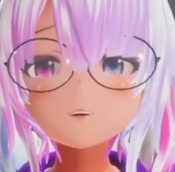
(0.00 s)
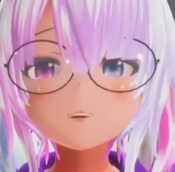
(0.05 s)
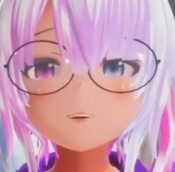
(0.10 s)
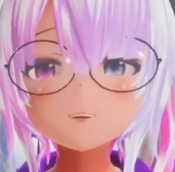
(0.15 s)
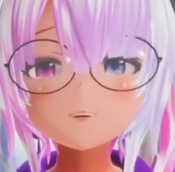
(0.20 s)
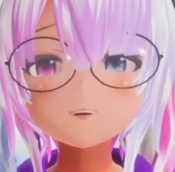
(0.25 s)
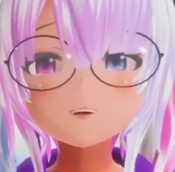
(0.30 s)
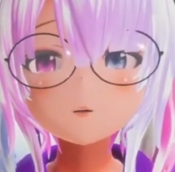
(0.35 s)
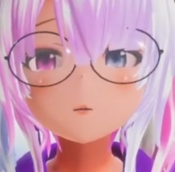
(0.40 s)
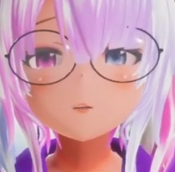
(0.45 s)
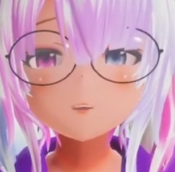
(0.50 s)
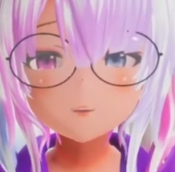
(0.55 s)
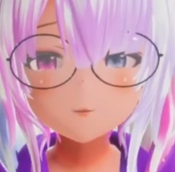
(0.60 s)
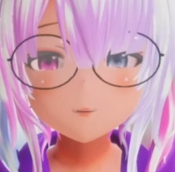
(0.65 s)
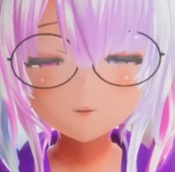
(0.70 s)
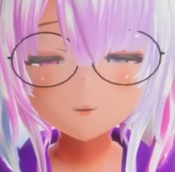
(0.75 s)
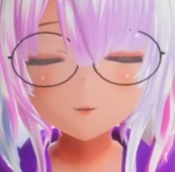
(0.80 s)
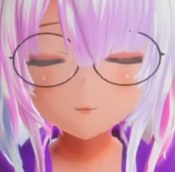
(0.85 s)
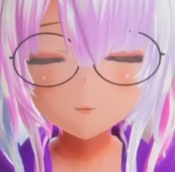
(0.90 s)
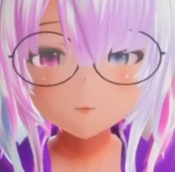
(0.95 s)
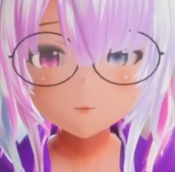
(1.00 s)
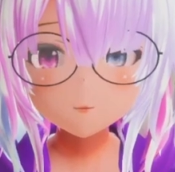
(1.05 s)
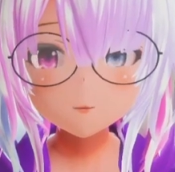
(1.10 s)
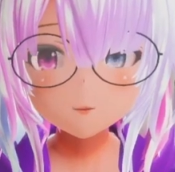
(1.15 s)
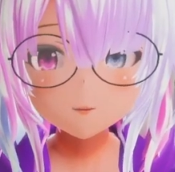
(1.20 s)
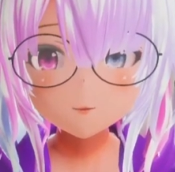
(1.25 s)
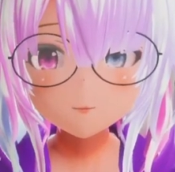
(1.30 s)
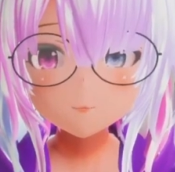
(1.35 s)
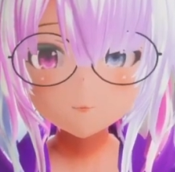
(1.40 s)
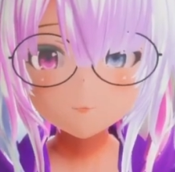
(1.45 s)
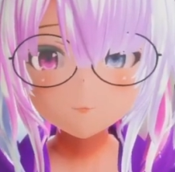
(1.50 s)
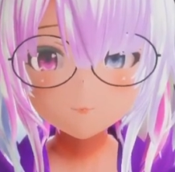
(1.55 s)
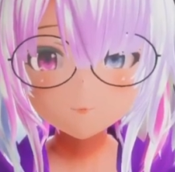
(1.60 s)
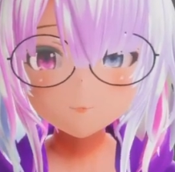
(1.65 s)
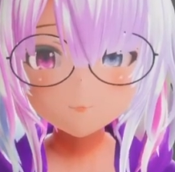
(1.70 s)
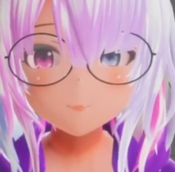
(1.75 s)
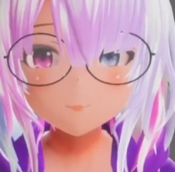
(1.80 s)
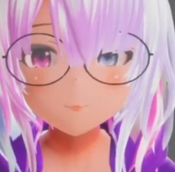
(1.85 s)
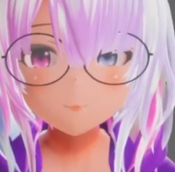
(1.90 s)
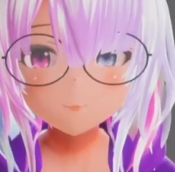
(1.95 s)
now we have it imported
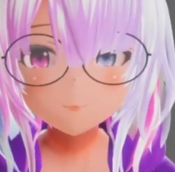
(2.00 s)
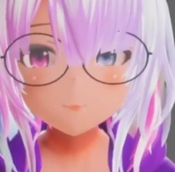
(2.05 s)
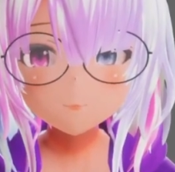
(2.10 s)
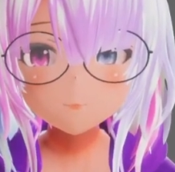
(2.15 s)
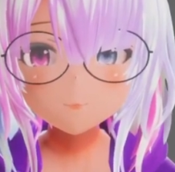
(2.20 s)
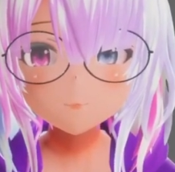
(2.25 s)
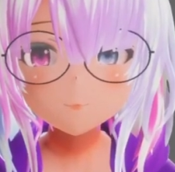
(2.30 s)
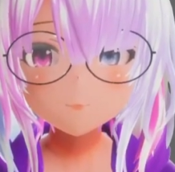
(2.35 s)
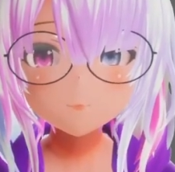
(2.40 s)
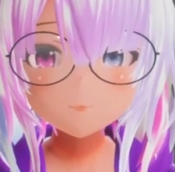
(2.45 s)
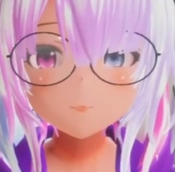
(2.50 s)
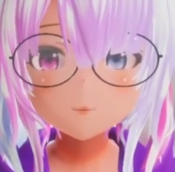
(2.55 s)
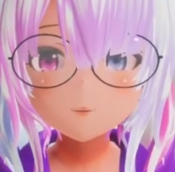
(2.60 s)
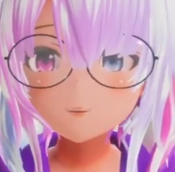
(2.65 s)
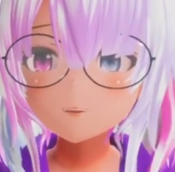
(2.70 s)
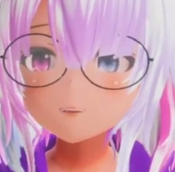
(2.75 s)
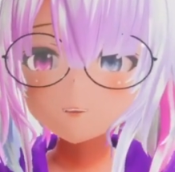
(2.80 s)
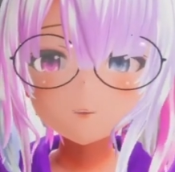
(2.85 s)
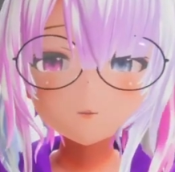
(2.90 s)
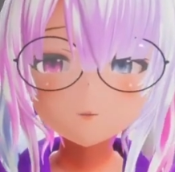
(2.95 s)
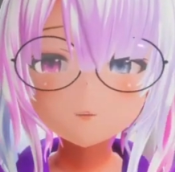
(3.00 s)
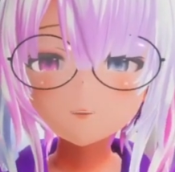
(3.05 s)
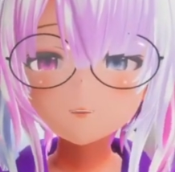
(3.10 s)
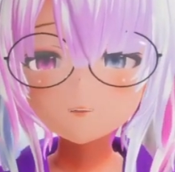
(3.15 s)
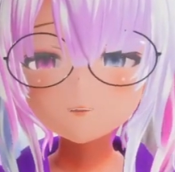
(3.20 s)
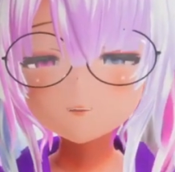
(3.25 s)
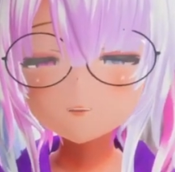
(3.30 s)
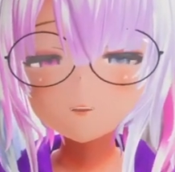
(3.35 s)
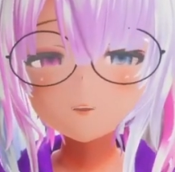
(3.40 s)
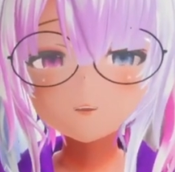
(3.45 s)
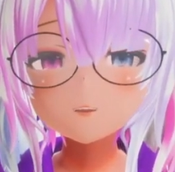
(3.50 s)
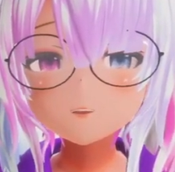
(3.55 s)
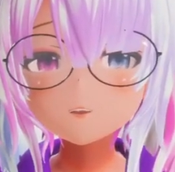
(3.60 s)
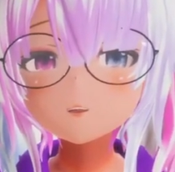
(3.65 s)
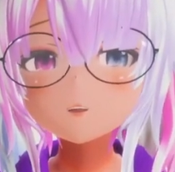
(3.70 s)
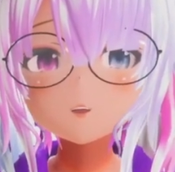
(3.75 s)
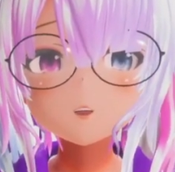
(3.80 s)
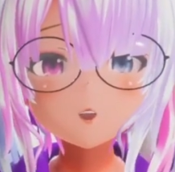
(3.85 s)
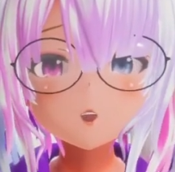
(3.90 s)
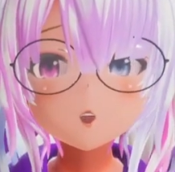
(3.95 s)
and you can see that
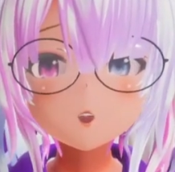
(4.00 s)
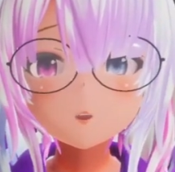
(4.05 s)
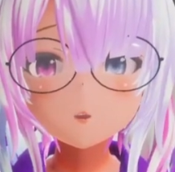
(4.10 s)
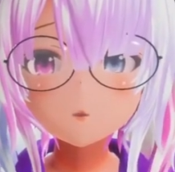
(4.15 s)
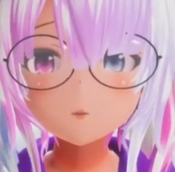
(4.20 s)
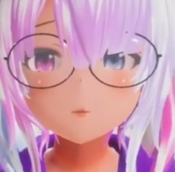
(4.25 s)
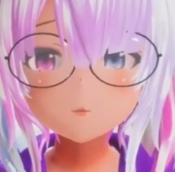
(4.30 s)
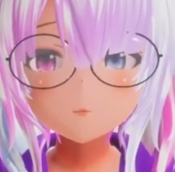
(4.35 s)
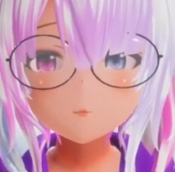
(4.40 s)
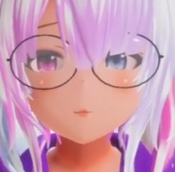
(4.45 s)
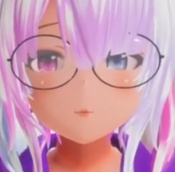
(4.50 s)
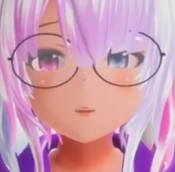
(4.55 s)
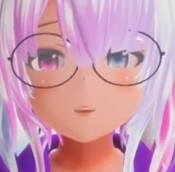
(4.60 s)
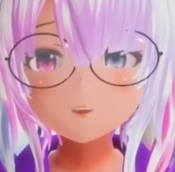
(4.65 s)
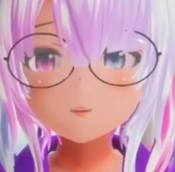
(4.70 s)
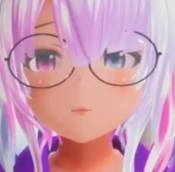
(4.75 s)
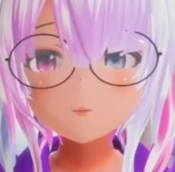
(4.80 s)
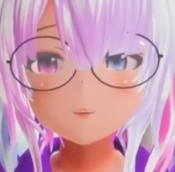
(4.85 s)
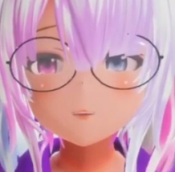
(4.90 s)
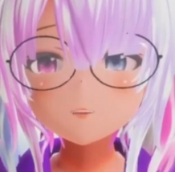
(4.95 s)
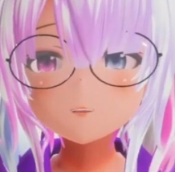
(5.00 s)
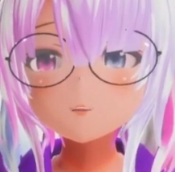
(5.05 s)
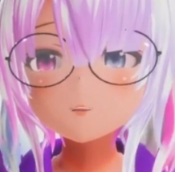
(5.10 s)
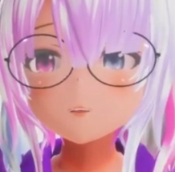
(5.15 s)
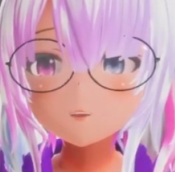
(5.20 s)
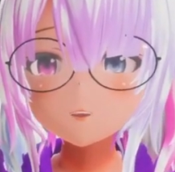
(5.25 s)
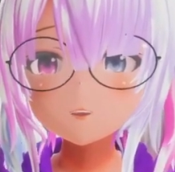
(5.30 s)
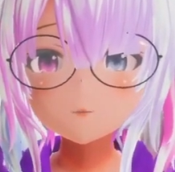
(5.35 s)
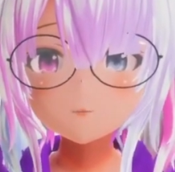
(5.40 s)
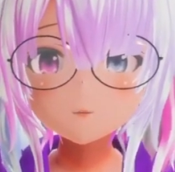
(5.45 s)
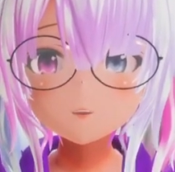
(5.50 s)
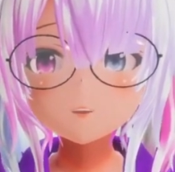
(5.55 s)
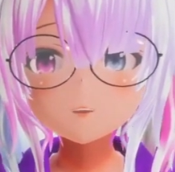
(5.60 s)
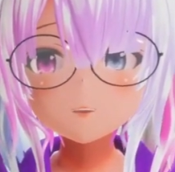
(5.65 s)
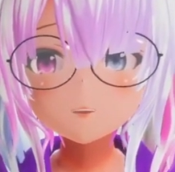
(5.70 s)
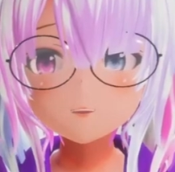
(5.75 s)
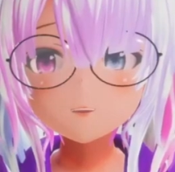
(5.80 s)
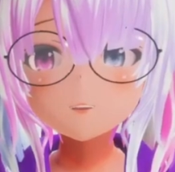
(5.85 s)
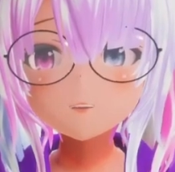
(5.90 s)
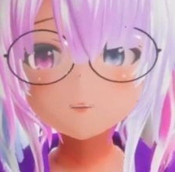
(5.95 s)
um, everything's just kind of in
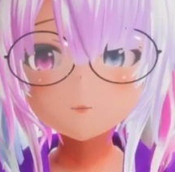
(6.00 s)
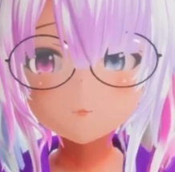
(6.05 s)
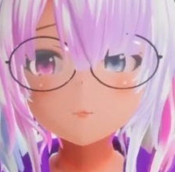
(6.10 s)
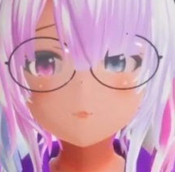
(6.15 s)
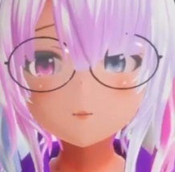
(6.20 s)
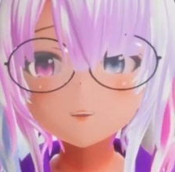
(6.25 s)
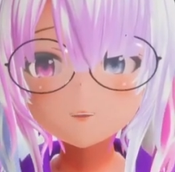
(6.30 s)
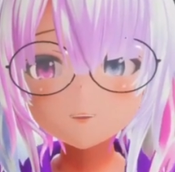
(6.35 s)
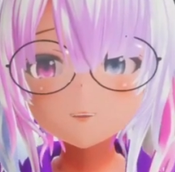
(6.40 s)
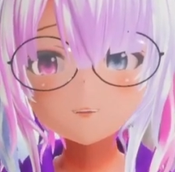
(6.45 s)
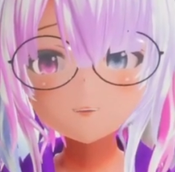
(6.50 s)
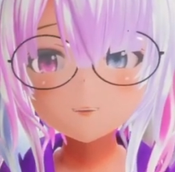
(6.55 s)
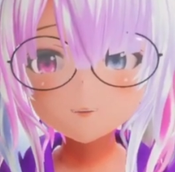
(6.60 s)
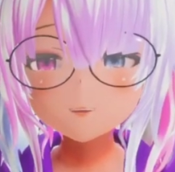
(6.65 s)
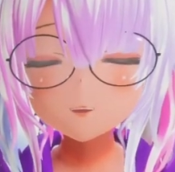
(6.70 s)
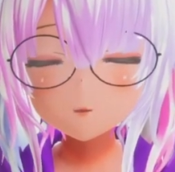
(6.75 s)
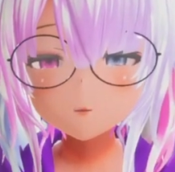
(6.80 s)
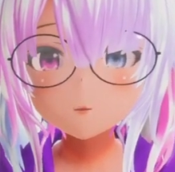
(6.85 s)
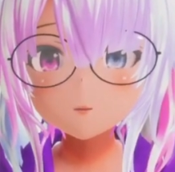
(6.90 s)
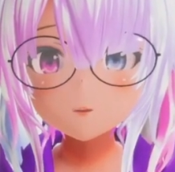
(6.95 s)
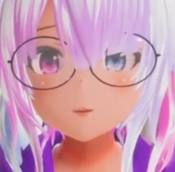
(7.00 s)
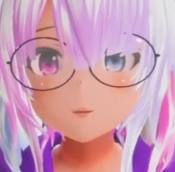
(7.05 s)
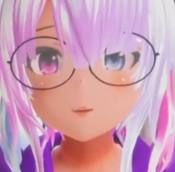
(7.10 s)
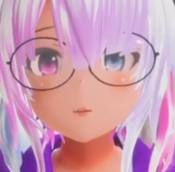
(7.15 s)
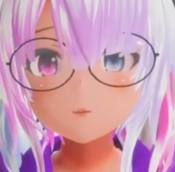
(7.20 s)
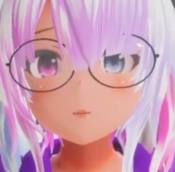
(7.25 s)
its base state right now.